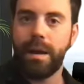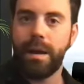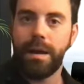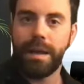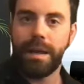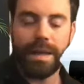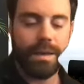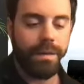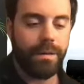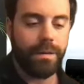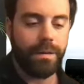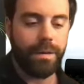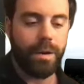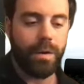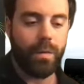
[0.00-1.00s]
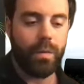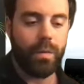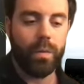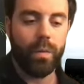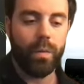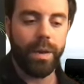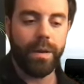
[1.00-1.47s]
in,
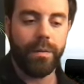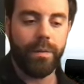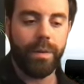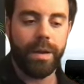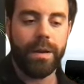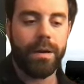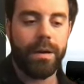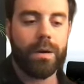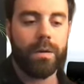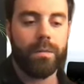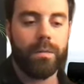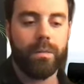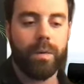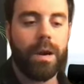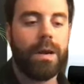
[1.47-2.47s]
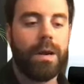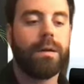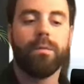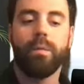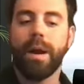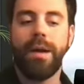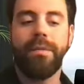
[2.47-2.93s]

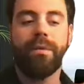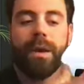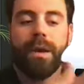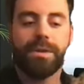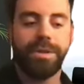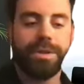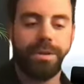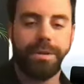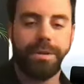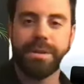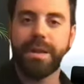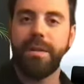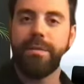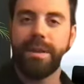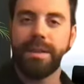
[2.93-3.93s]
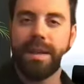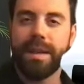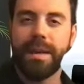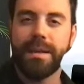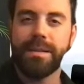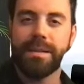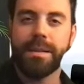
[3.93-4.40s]
wherever else your discovery
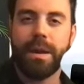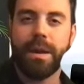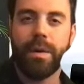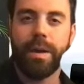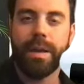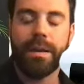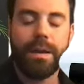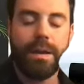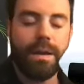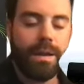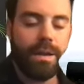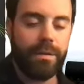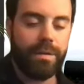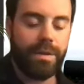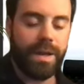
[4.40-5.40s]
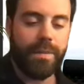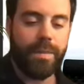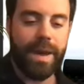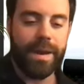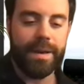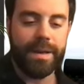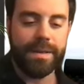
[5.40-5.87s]
science is going. Think
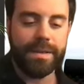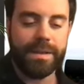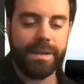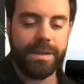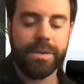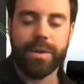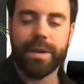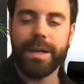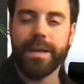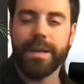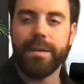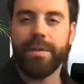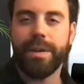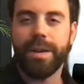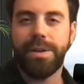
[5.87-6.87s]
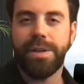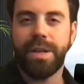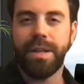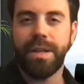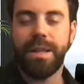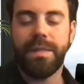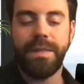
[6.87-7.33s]
about it as a discrete innovation,
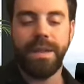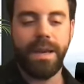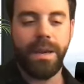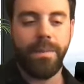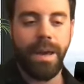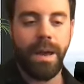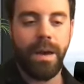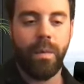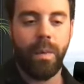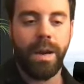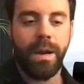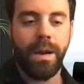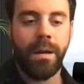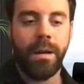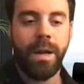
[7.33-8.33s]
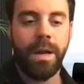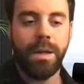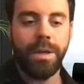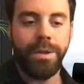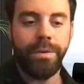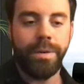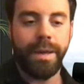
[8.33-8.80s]
and then think about where
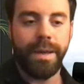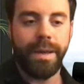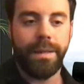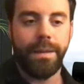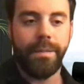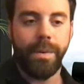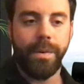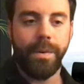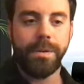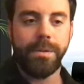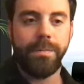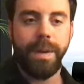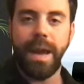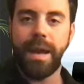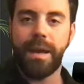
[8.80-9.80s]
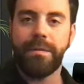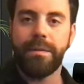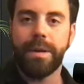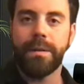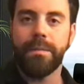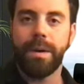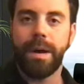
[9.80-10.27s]
you can get the most bang for
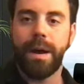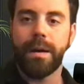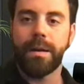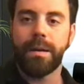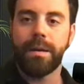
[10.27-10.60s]
your buck.